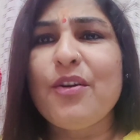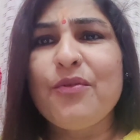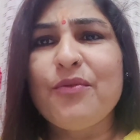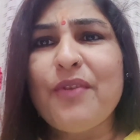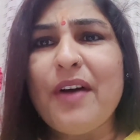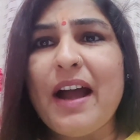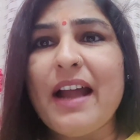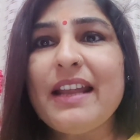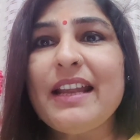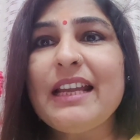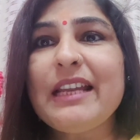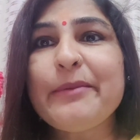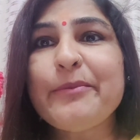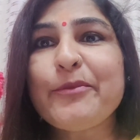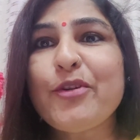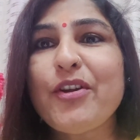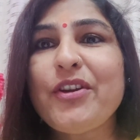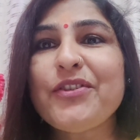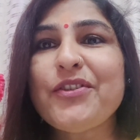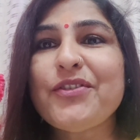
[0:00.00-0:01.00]
Why I
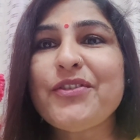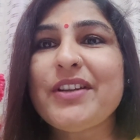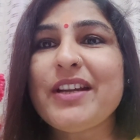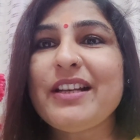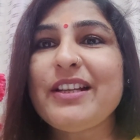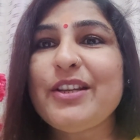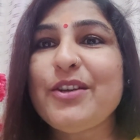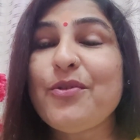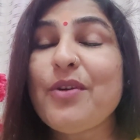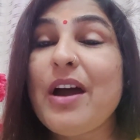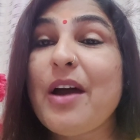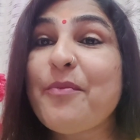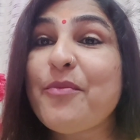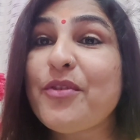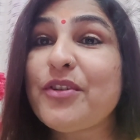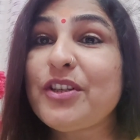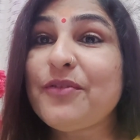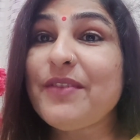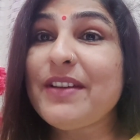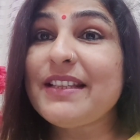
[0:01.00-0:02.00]
am going to tell you a
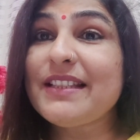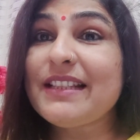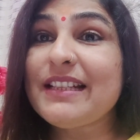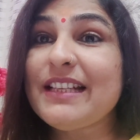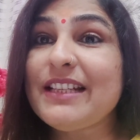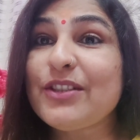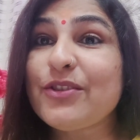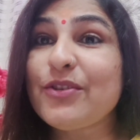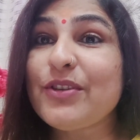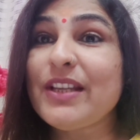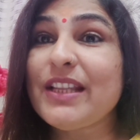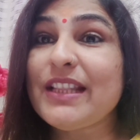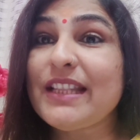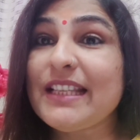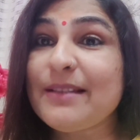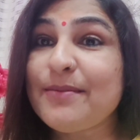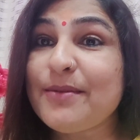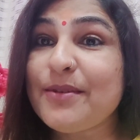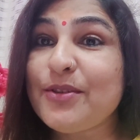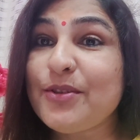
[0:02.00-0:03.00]
motivational story in
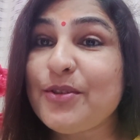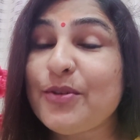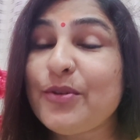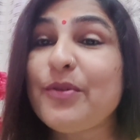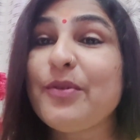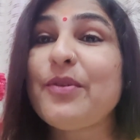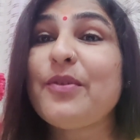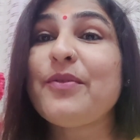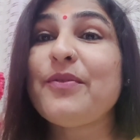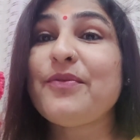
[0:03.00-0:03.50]
this video?